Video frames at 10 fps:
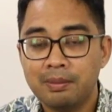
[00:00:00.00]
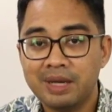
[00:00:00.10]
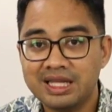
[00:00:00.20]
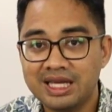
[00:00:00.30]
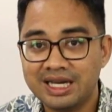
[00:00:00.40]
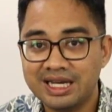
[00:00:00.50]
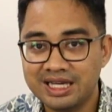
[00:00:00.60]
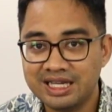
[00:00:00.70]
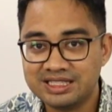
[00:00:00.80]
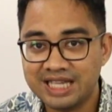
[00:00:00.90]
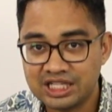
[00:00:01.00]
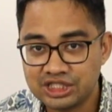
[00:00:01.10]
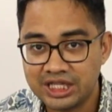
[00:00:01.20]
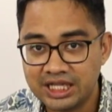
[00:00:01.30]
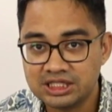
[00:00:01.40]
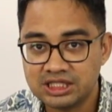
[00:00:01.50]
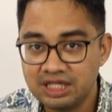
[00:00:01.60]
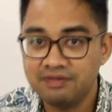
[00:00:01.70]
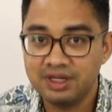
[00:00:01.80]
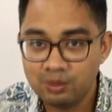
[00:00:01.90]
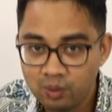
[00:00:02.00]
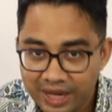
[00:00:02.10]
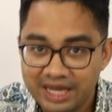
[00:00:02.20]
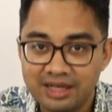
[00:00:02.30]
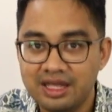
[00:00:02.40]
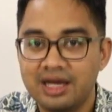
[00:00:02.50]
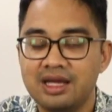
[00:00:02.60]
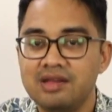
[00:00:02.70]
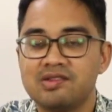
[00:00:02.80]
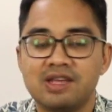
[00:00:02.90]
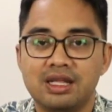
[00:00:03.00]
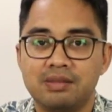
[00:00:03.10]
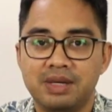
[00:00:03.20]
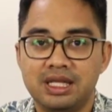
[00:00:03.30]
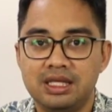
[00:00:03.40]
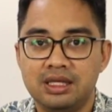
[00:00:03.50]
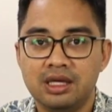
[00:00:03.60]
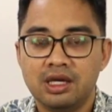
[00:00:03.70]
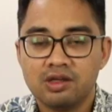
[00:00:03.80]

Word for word: but they can't exact change even when they are inside the party.